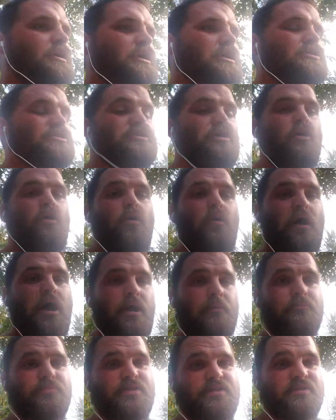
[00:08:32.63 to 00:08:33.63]
So
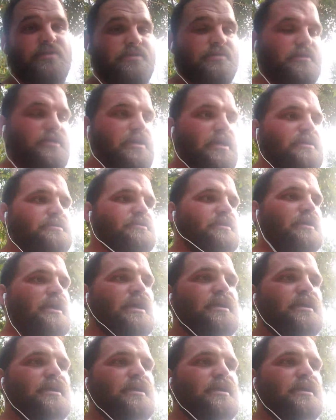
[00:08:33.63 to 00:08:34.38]
I'm guessing I